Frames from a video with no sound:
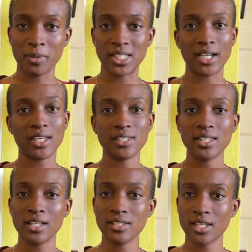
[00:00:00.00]
but I guess
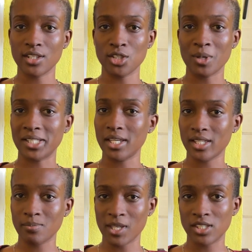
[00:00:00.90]
they'll send you a
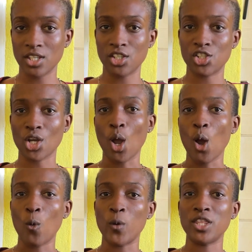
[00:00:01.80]
text message
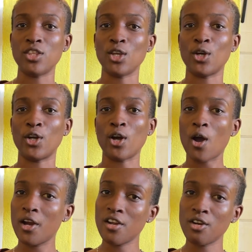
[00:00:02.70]
with your
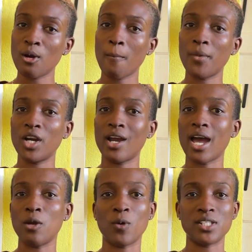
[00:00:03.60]
order number
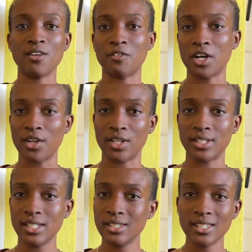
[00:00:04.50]
and whatever other
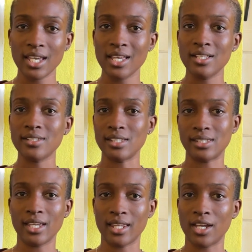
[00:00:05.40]
details to
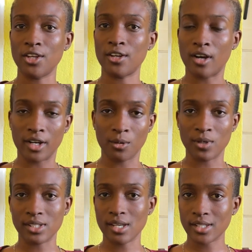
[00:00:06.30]
say that your order
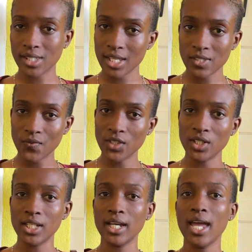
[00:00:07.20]
was successful.